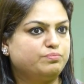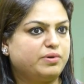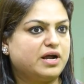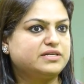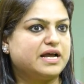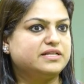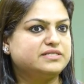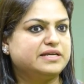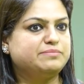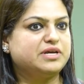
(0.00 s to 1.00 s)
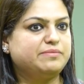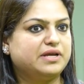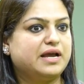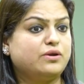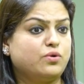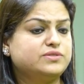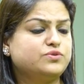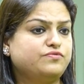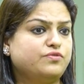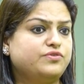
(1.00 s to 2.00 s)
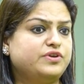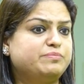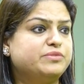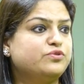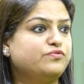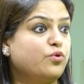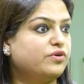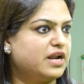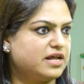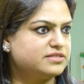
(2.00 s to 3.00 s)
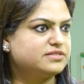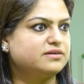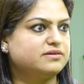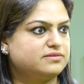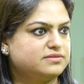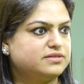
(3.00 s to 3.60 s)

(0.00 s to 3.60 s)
But at the same time, and also for treatment of oral ulcers,